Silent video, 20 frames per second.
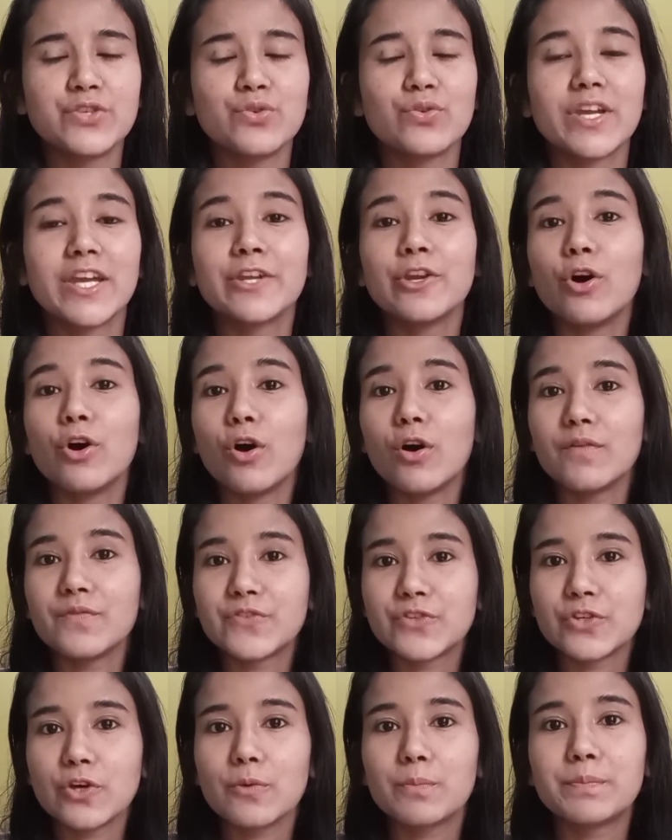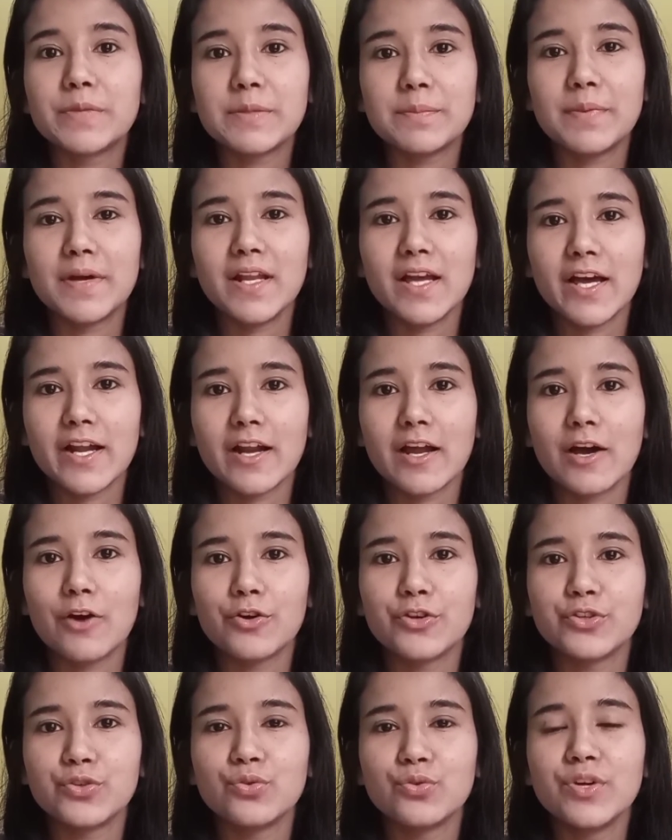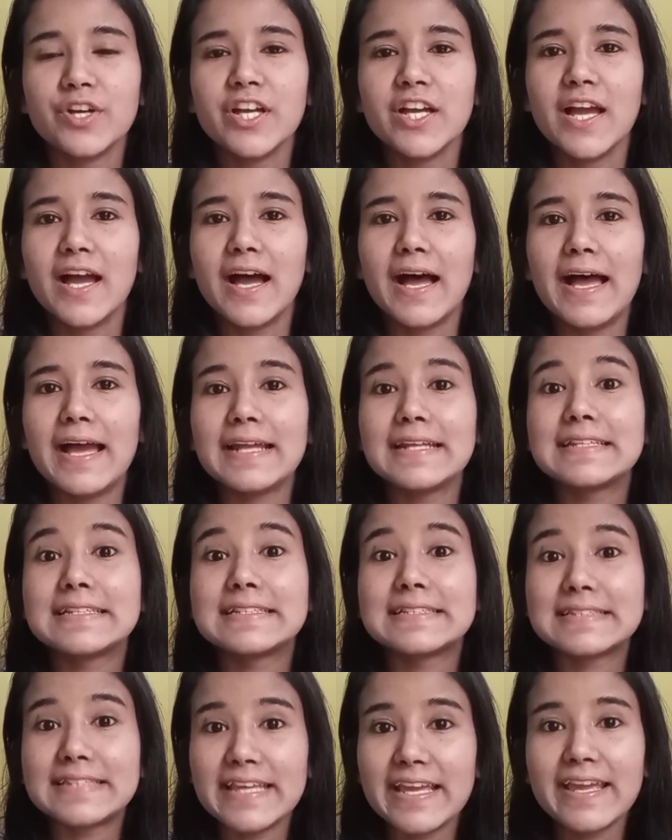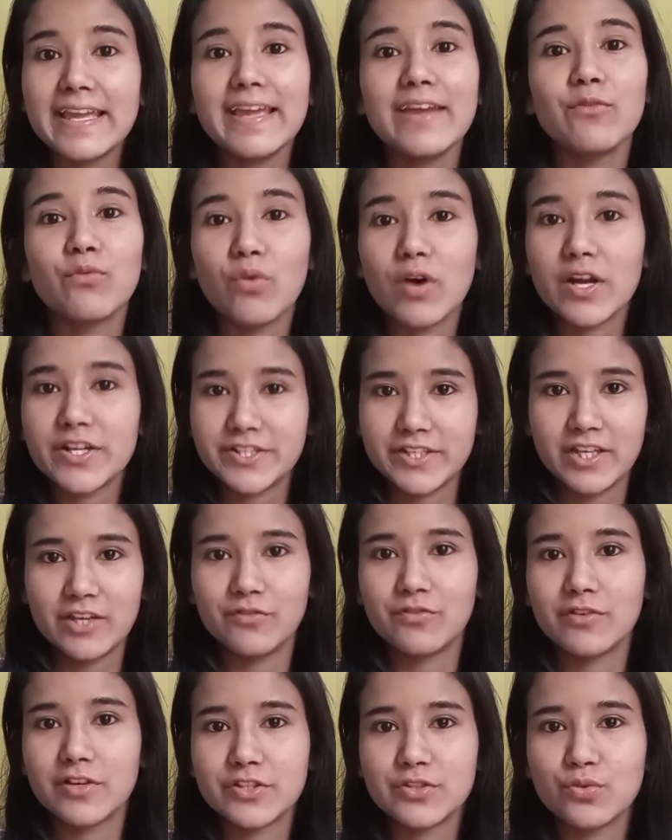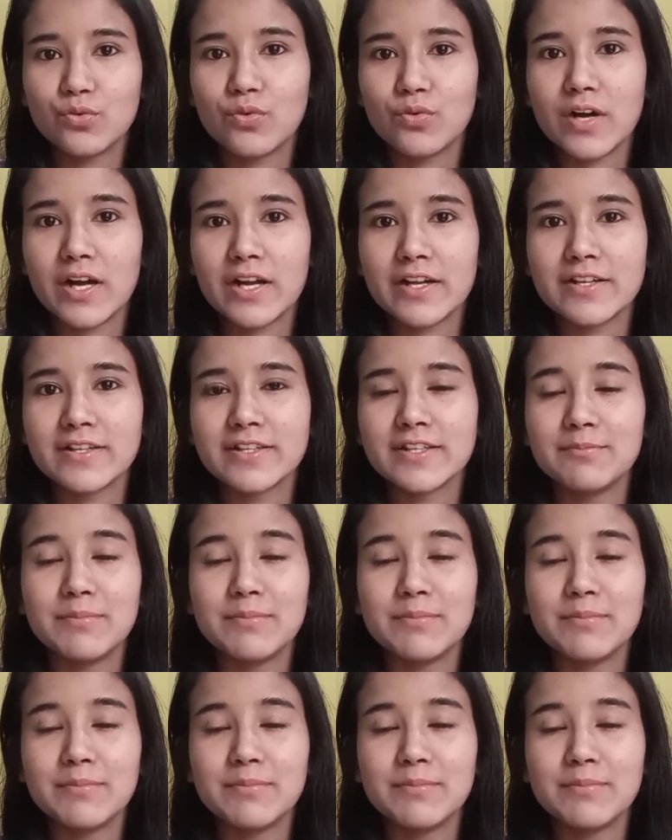You can observe people around you and say whatever you want,